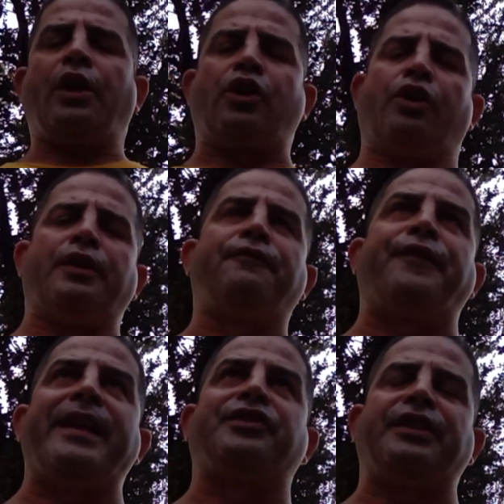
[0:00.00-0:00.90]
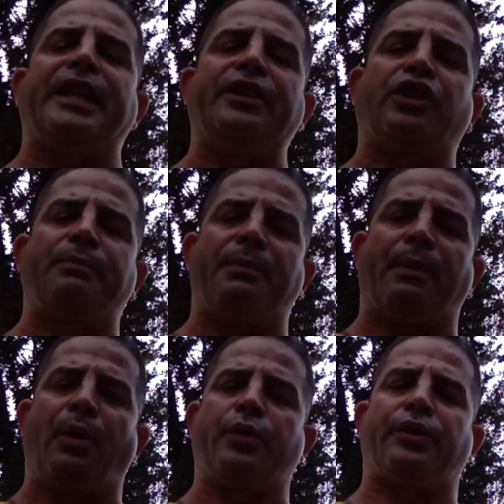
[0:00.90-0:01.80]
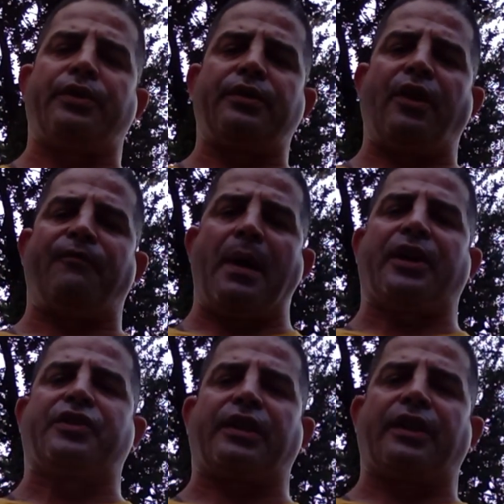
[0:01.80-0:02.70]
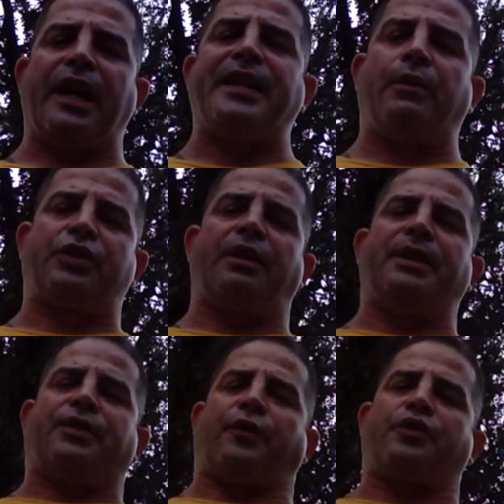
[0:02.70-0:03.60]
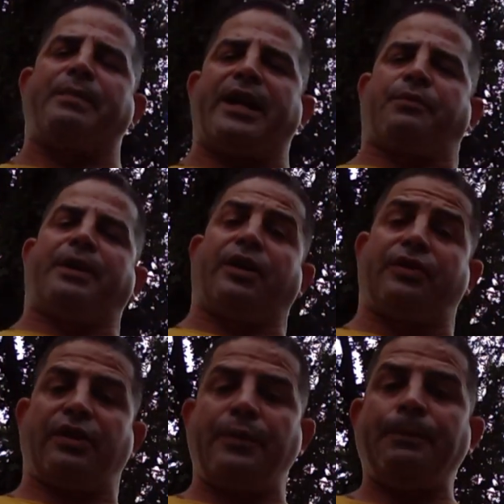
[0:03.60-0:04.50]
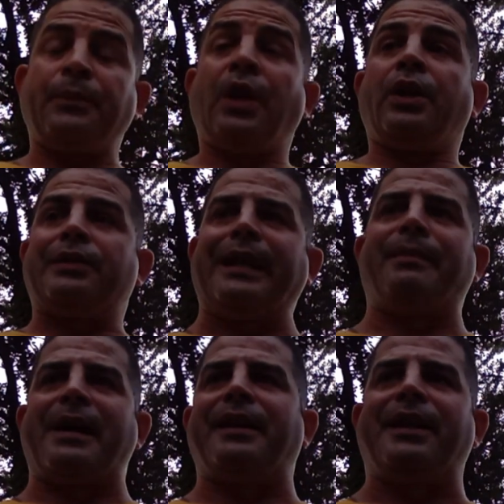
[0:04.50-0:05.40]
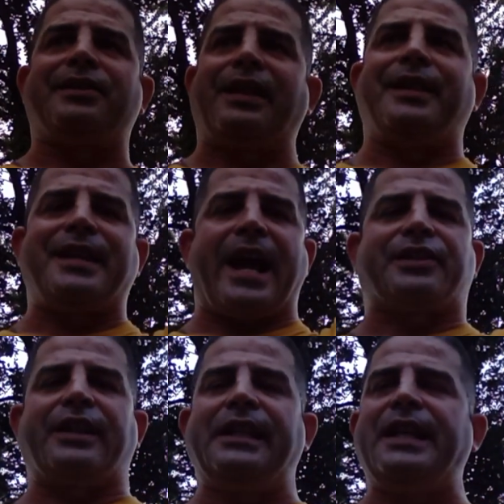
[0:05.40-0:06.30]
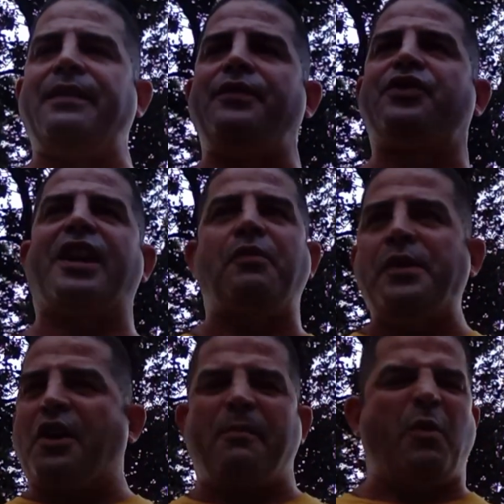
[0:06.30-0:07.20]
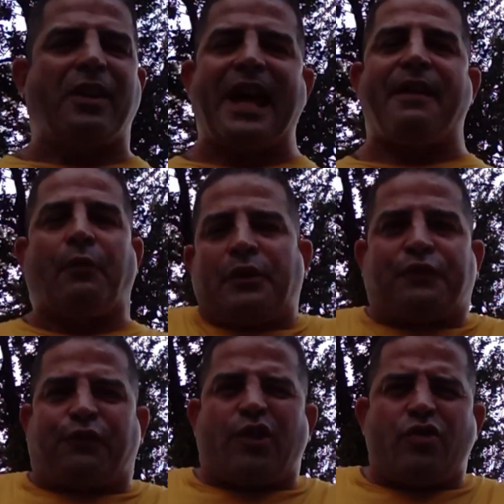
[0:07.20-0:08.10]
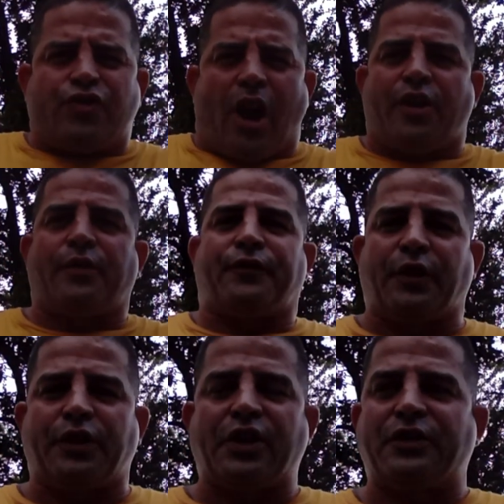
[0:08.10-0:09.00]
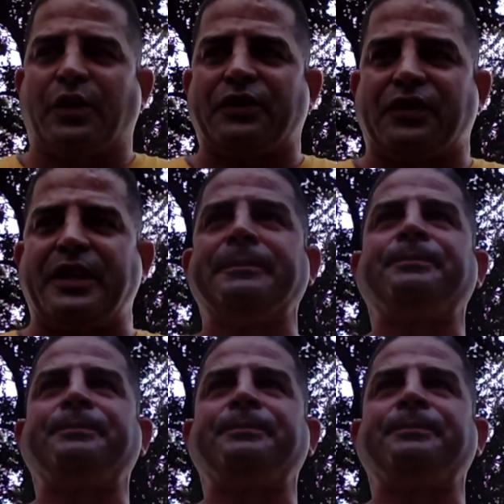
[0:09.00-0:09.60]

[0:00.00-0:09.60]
Cullen fancied that he's going to be a promoter of boxing, and that was going to be his first match, because thing about it is, then the Yaxley leaves, and then we come and we're laughing. We shot other footage, as you can see.